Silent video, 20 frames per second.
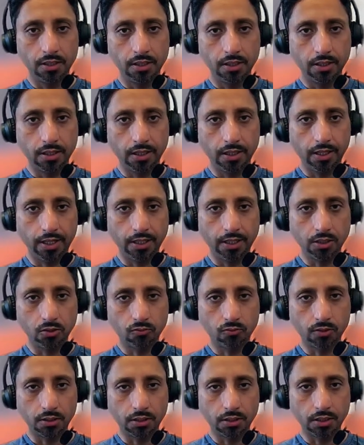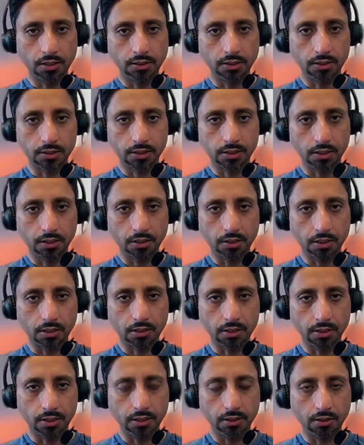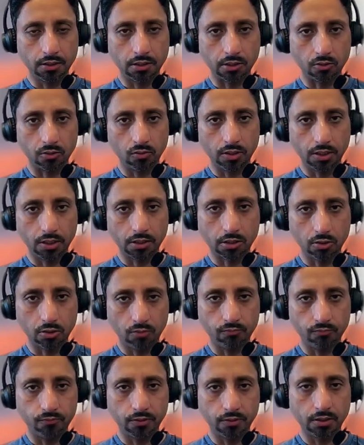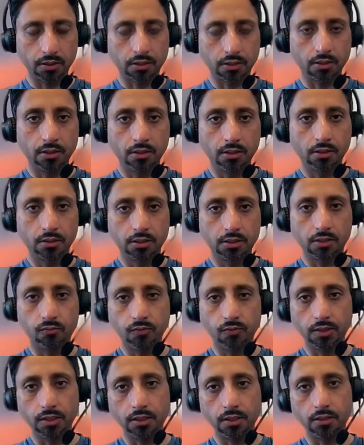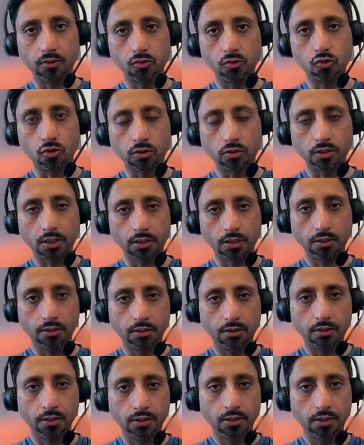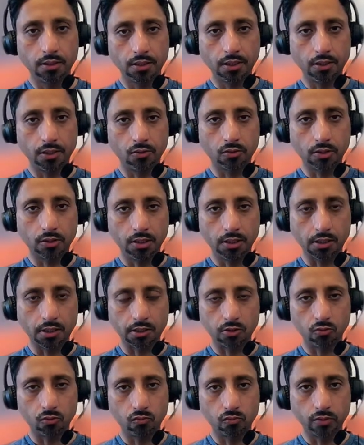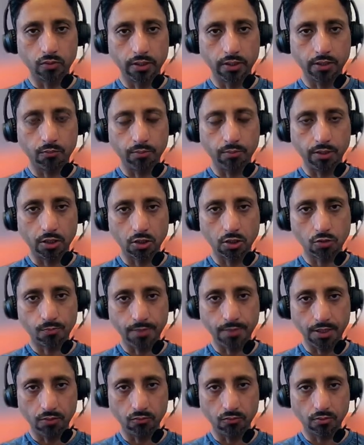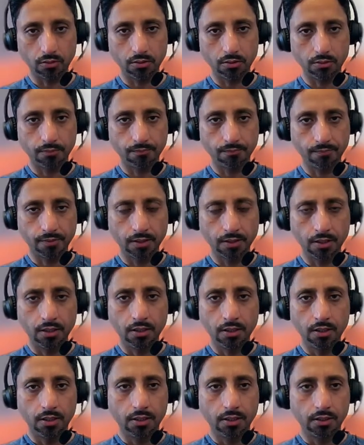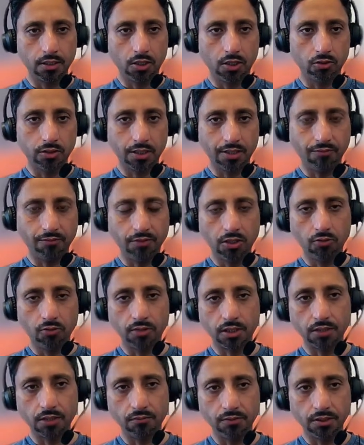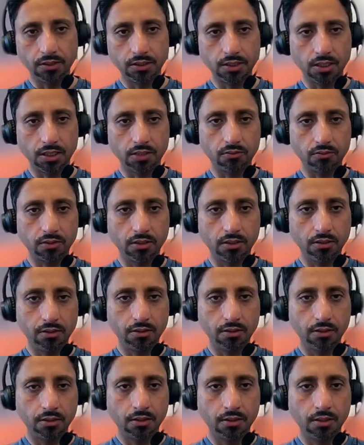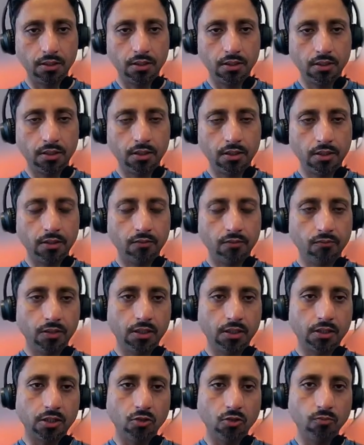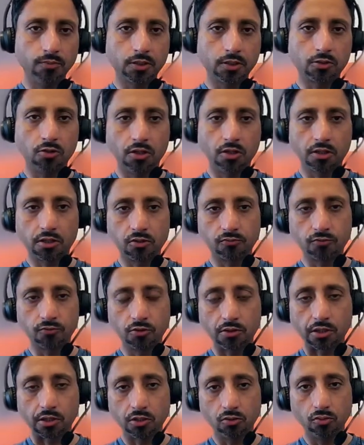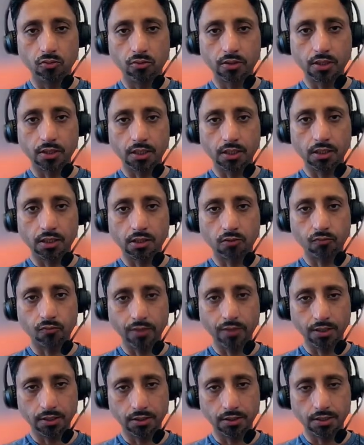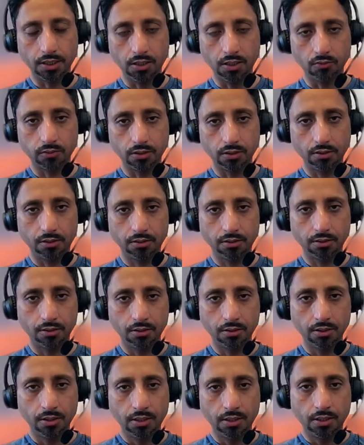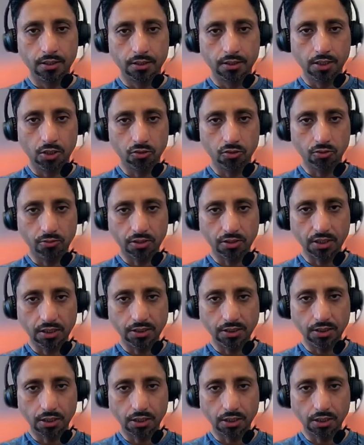and you can see the currency sign. So it's obvious that we are talking in regards to Great British Pound. Now the revenue is 70,000. We assume the cost of goods sold is 20,000. Now you see this